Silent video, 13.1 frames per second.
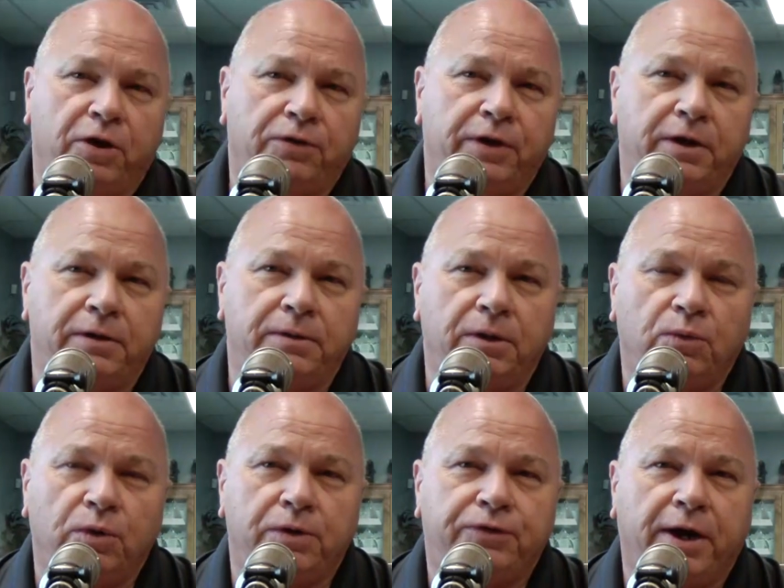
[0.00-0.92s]
they're there.
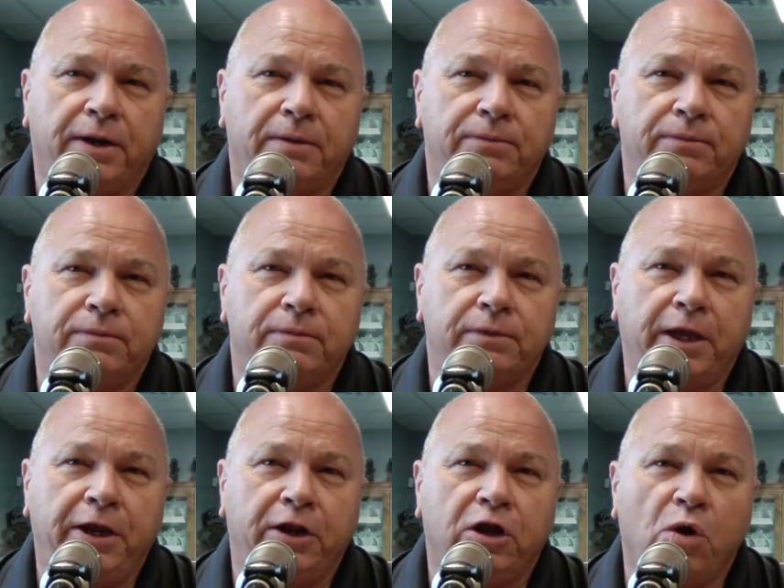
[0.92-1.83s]

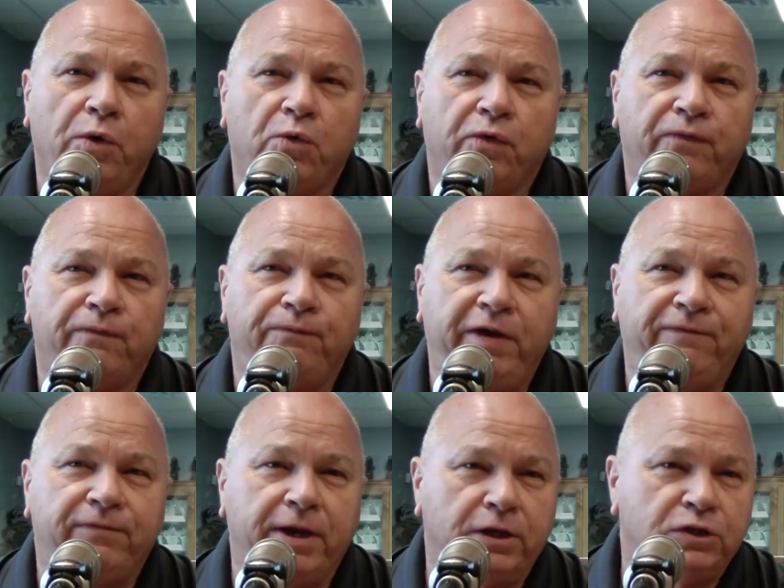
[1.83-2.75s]
They go anywhere from
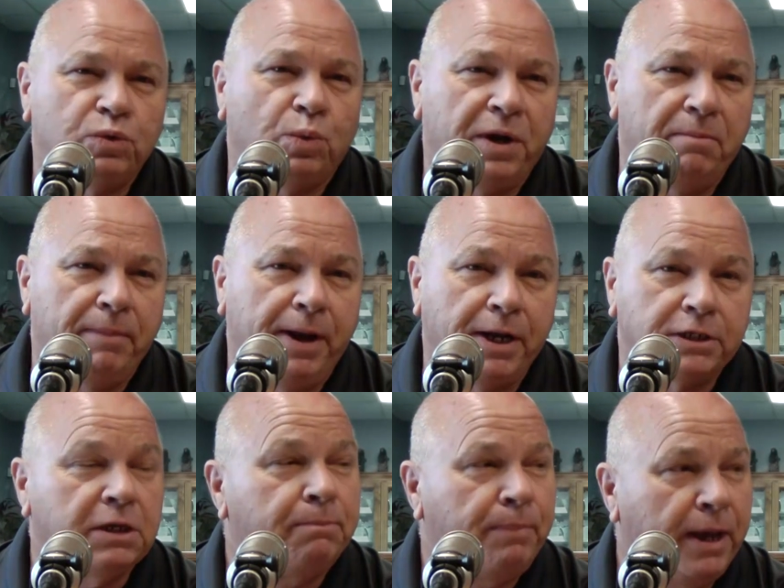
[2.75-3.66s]
15 to 20
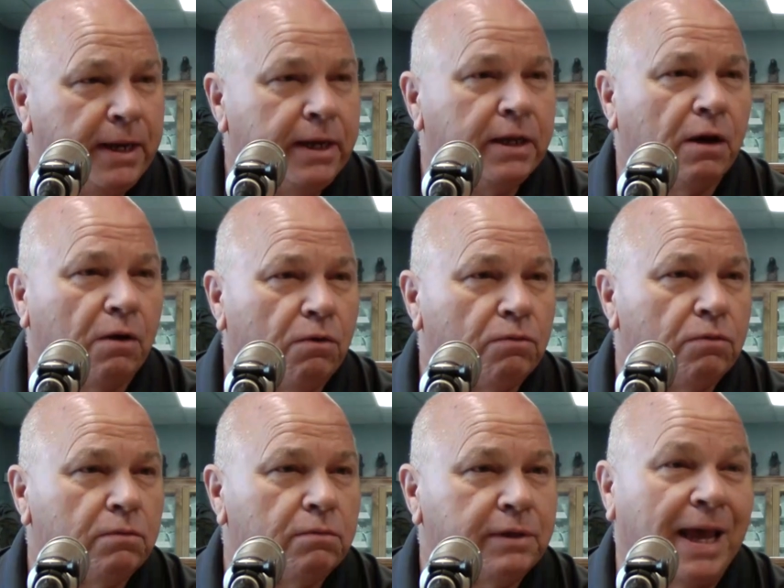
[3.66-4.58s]
minutes, depending
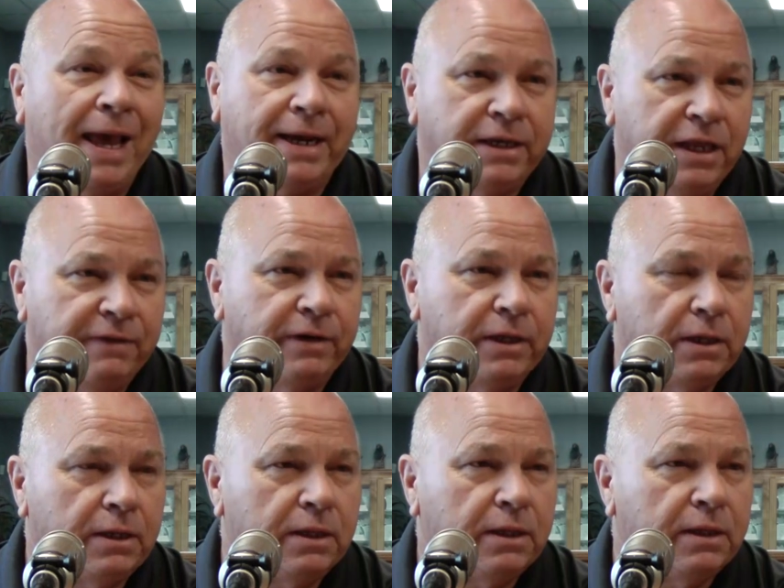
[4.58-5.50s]
on the
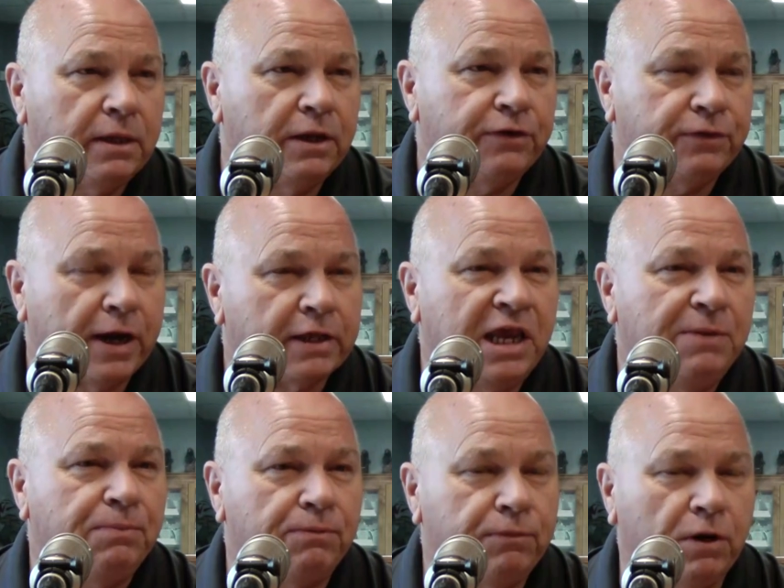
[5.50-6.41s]
activity, and trying to
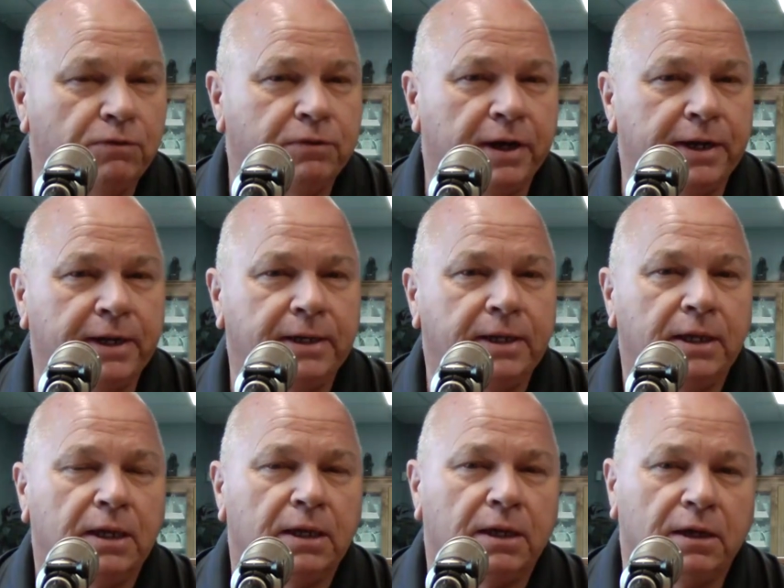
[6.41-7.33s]
keep them rotated.
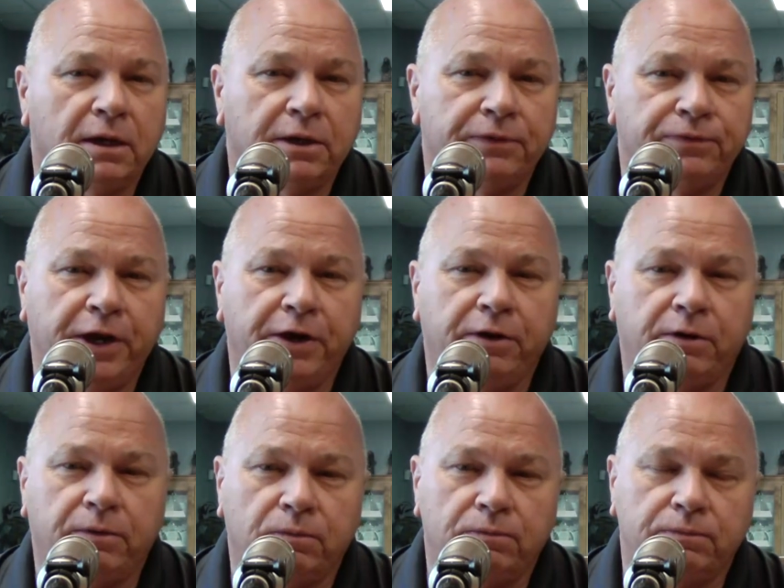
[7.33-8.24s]

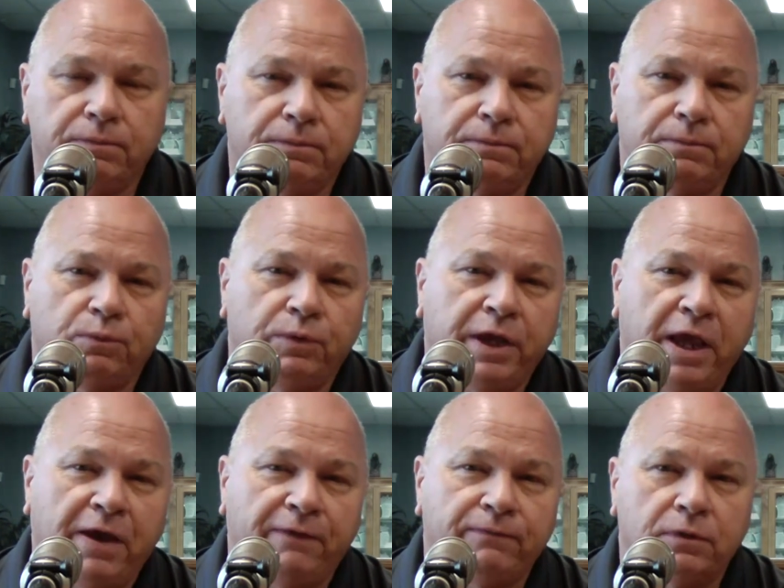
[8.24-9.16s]
We
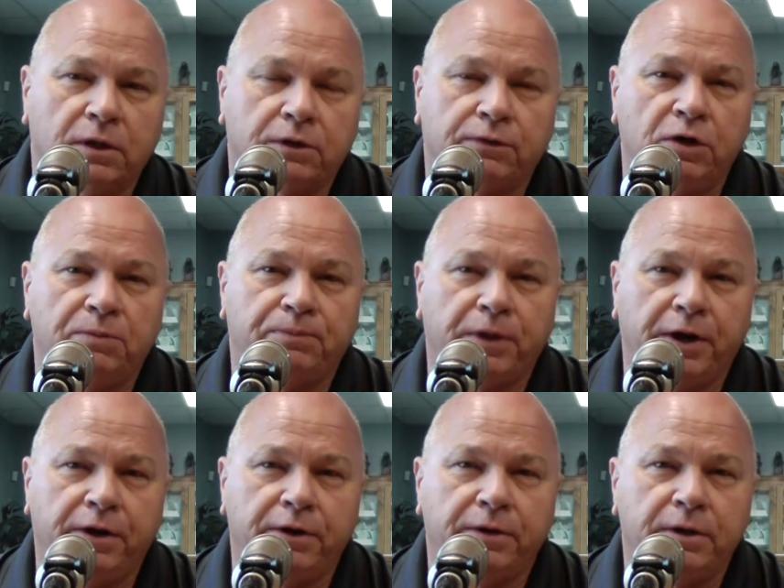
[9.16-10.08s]
have a group
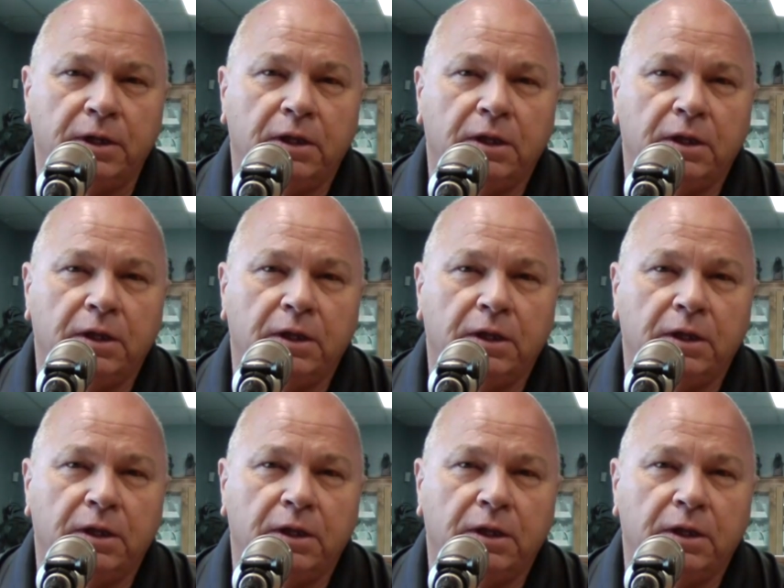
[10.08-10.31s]
there